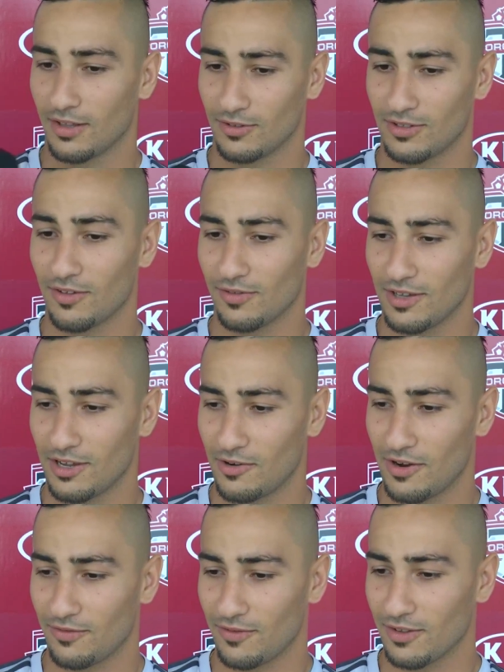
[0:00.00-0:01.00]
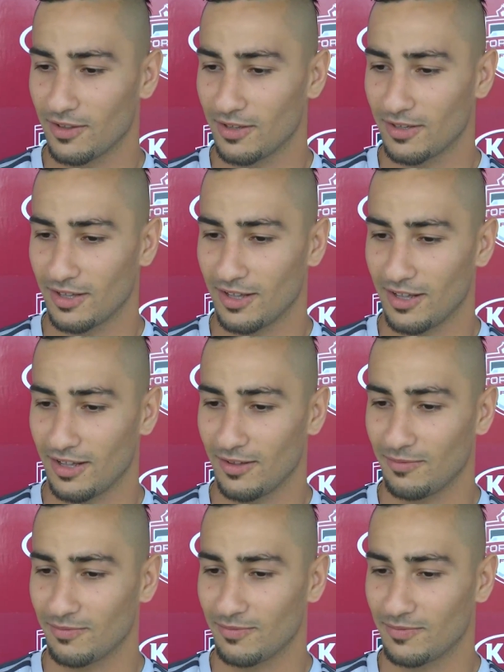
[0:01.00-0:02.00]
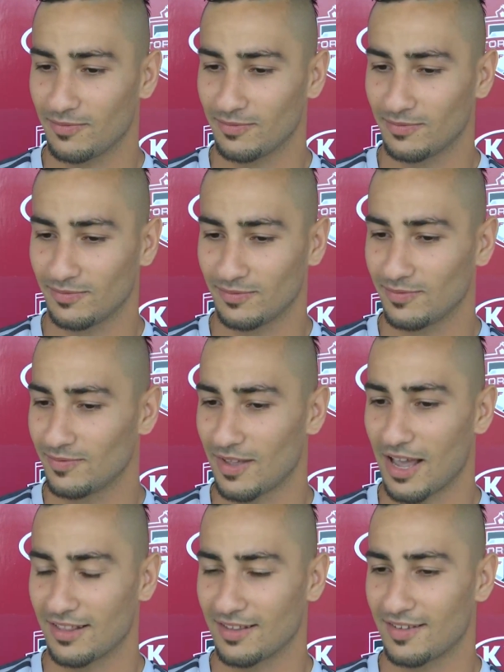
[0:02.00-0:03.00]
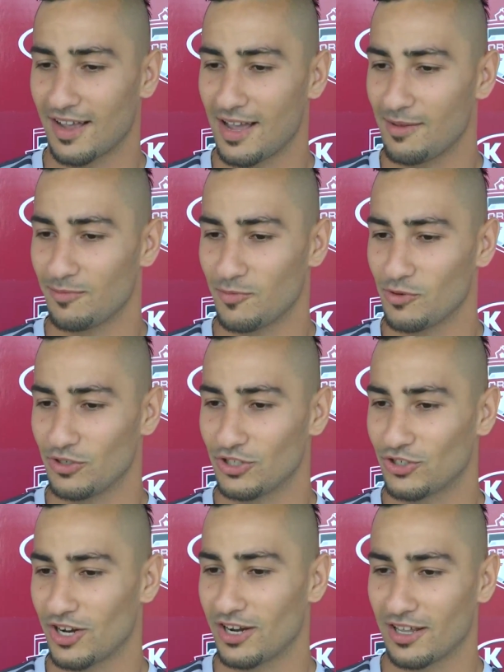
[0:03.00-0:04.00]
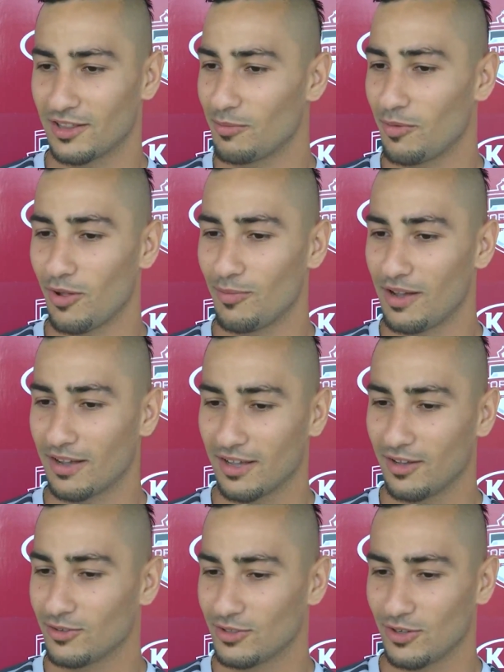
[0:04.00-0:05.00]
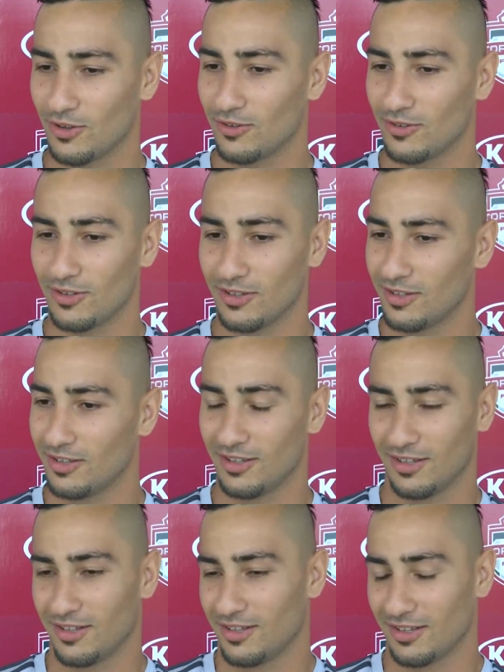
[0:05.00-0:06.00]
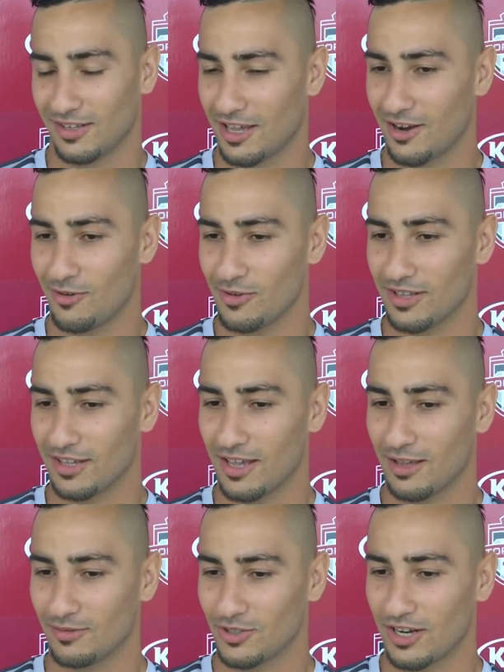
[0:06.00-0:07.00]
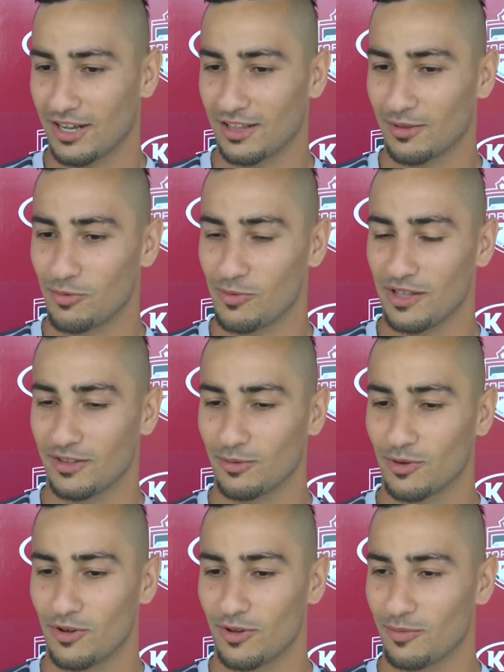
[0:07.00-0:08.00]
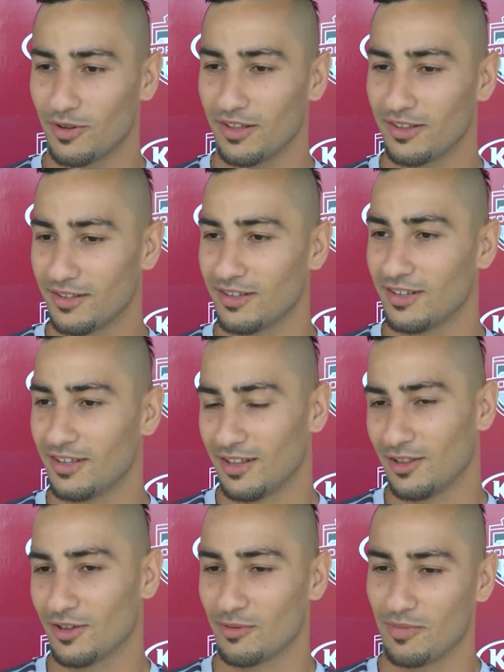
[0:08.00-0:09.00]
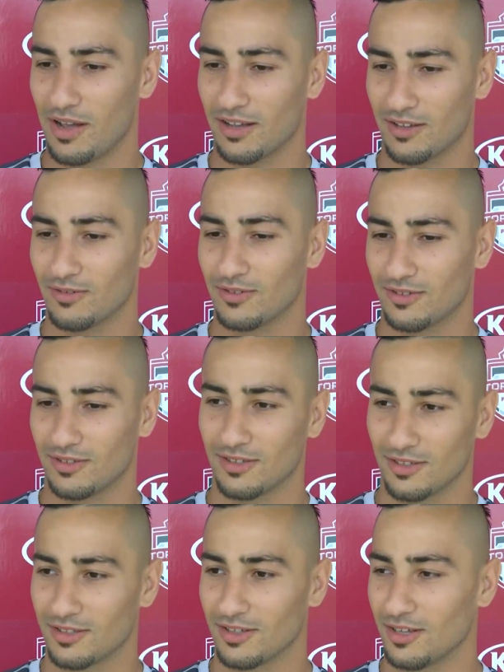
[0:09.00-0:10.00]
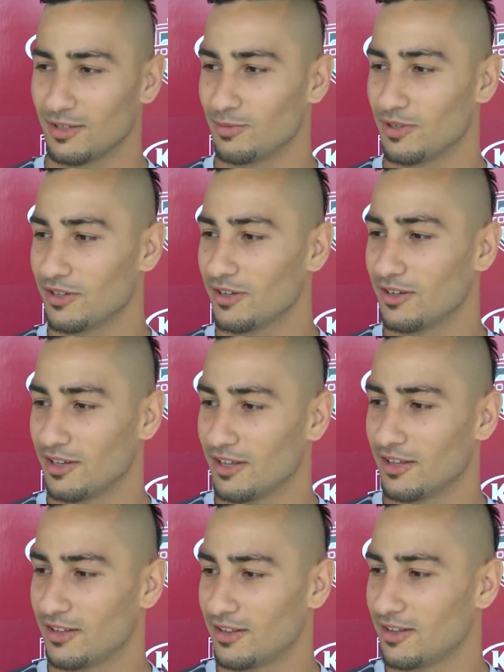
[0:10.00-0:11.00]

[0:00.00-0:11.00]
It's definitely a great feeling. At the time, we were just trying to get the ball back out, so get on with the game, try to get the momentum going. But looking back, it's been good. Yeah.